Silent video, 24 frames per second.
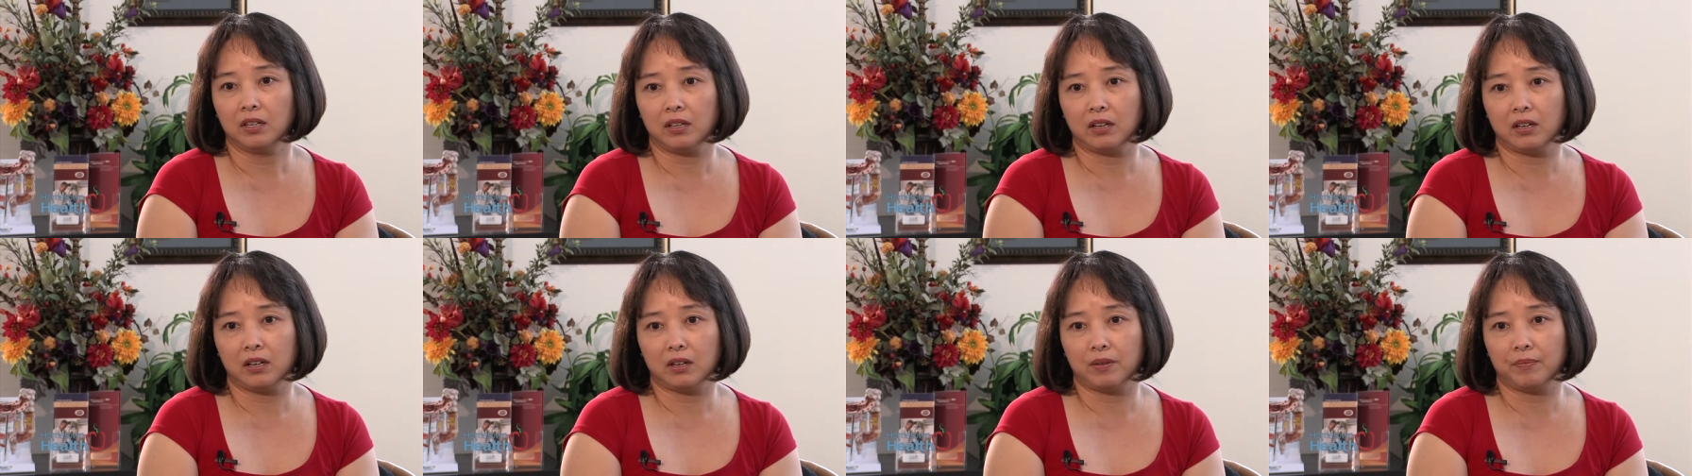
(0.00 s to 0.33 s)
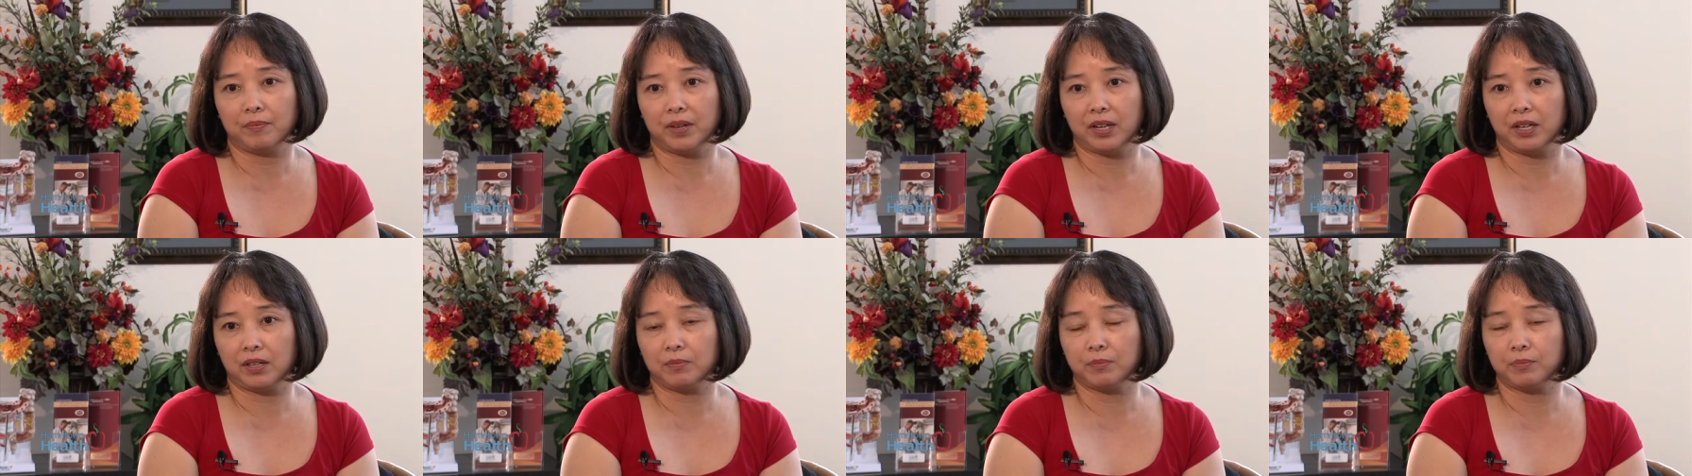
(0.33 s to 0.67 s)

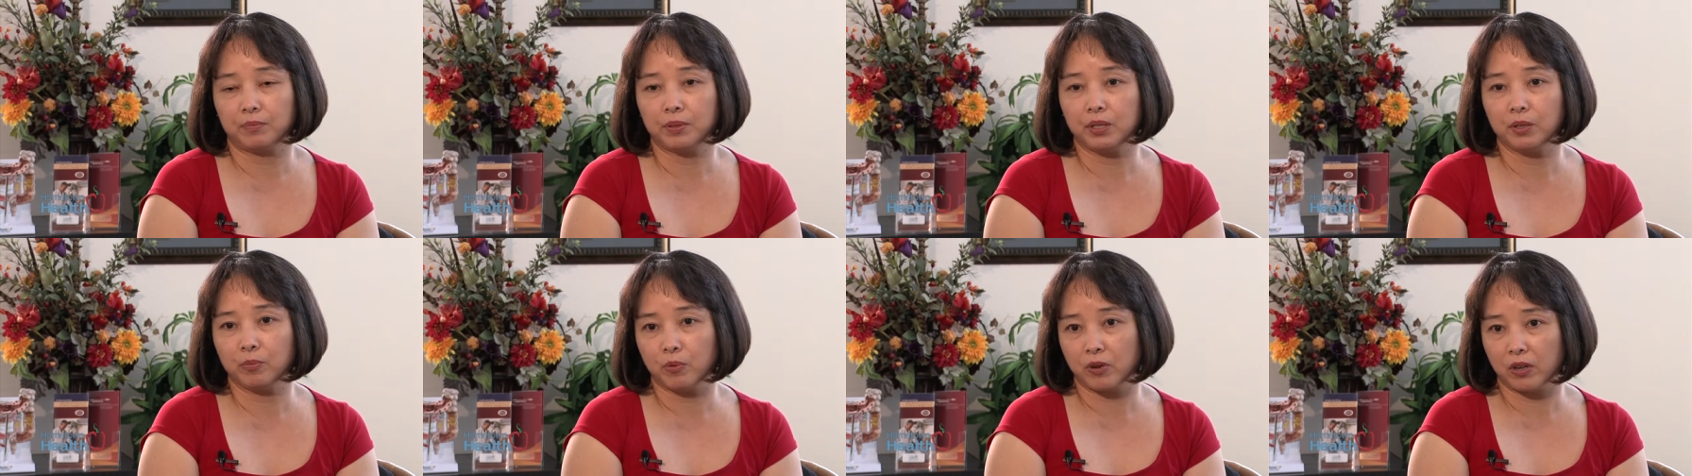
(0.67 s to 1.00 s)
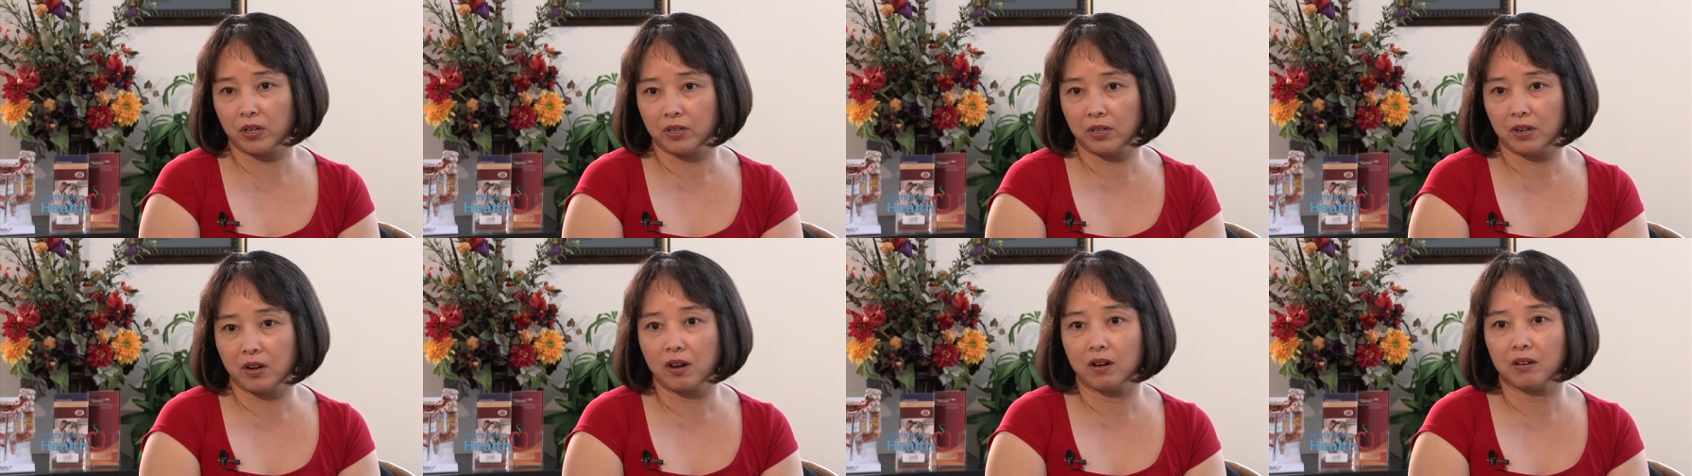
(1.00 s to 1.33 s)
um, and people
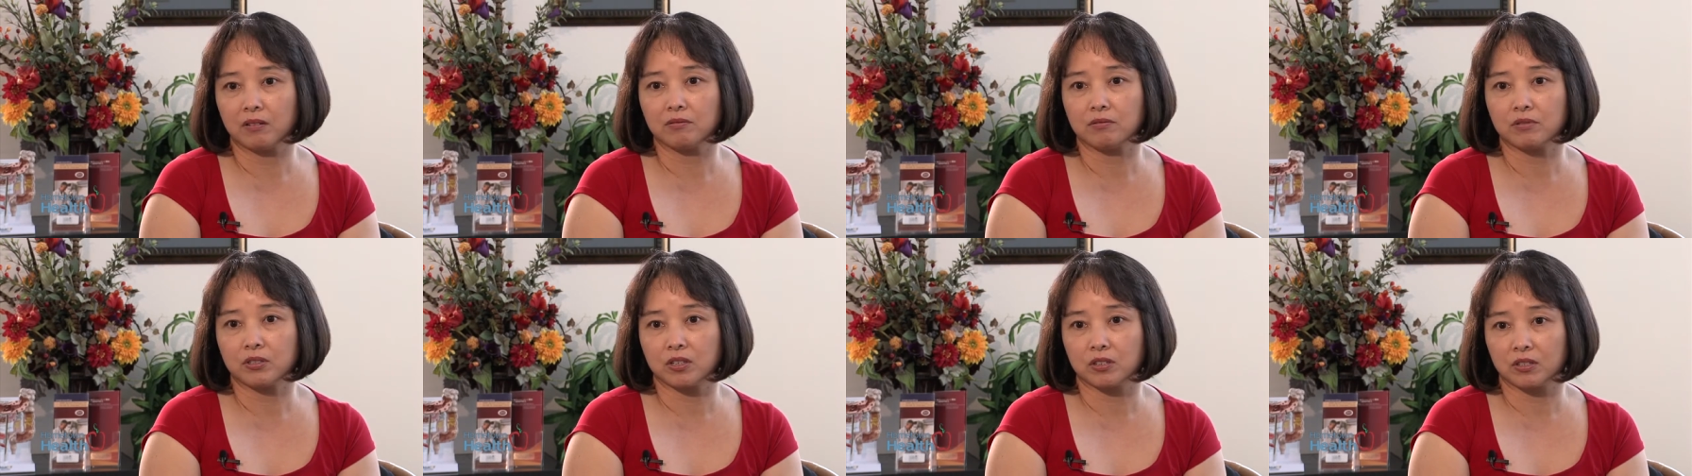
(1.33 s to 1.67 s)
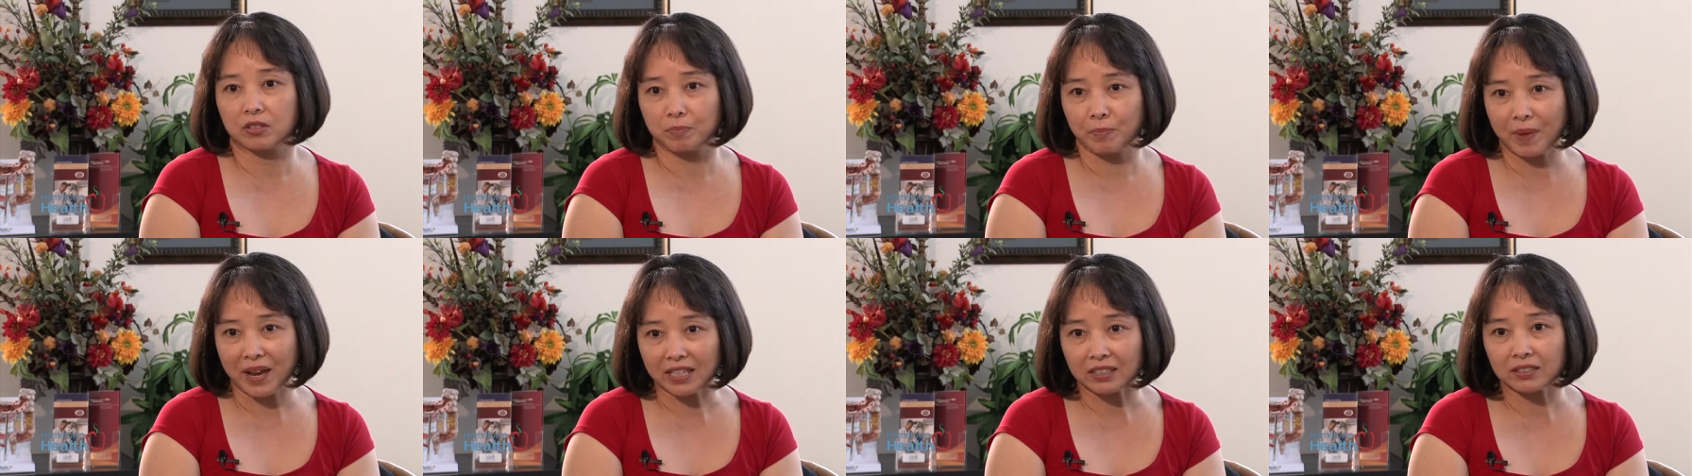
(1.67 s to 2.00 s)
are not
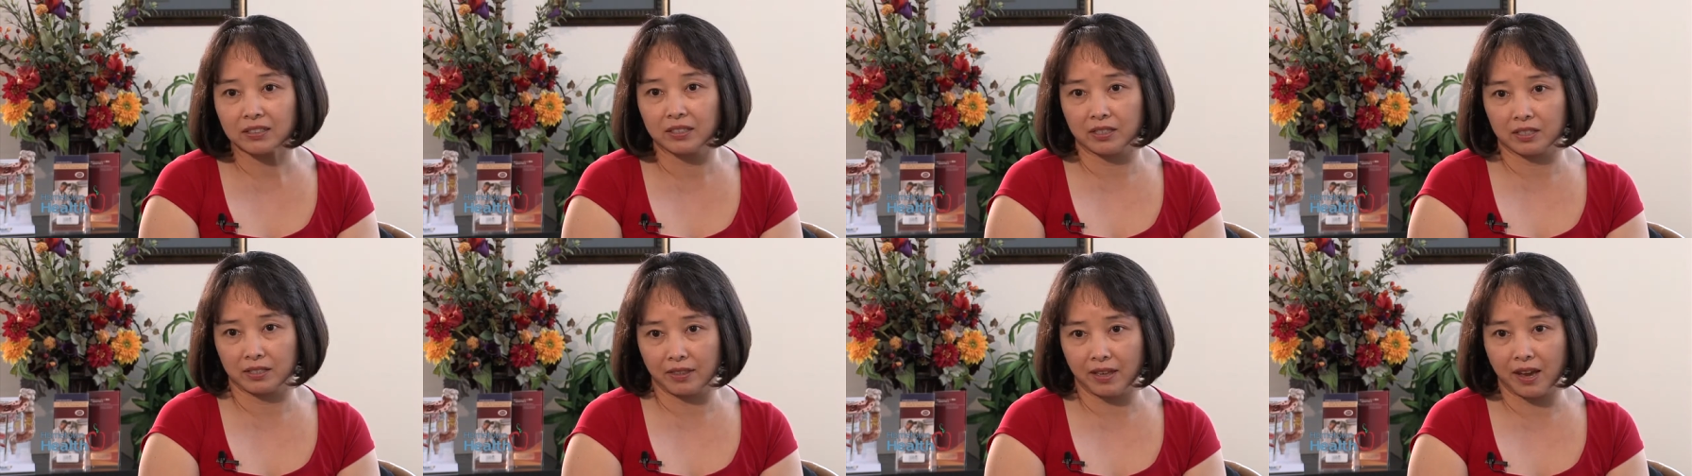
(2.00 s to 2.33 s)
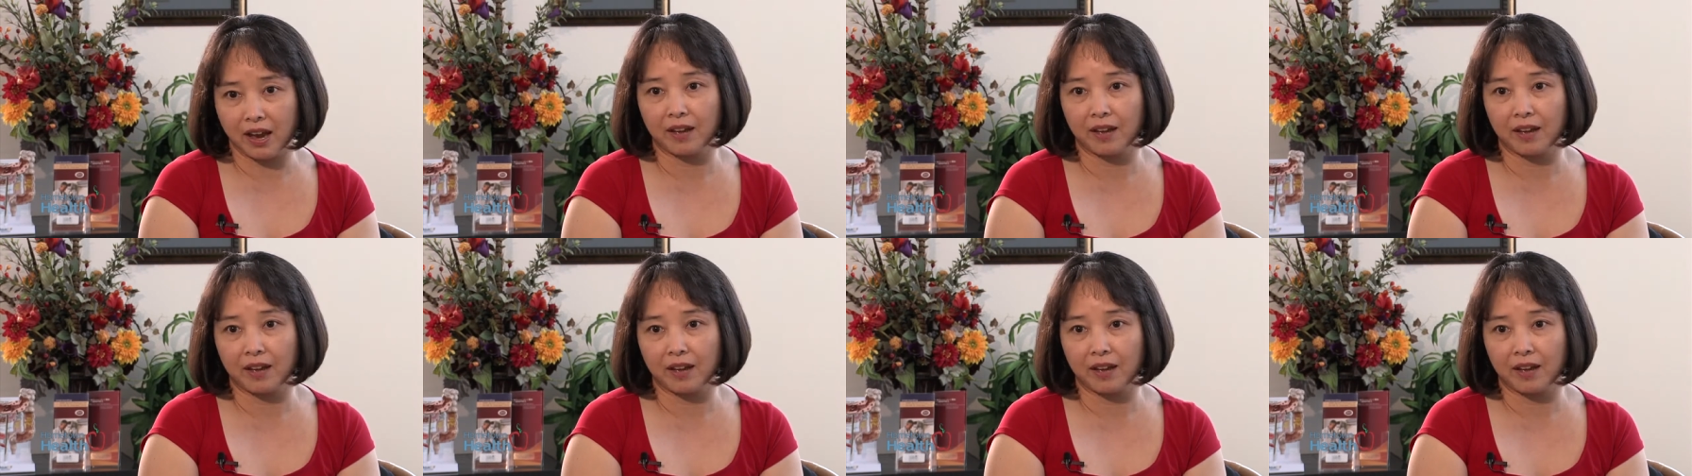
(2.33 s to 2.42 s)
suspecting